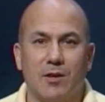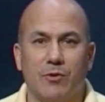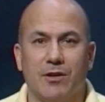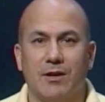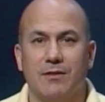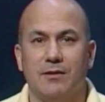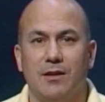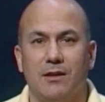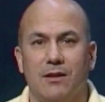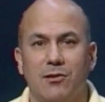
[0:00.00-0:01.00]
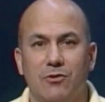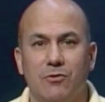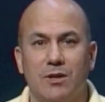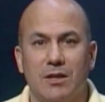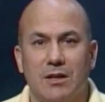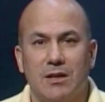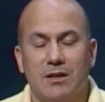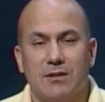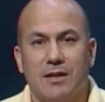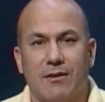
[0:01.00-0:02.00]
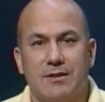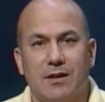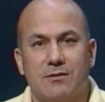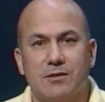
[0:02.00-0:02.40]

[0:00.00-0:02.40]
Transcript: and we're here at the new Tarrytown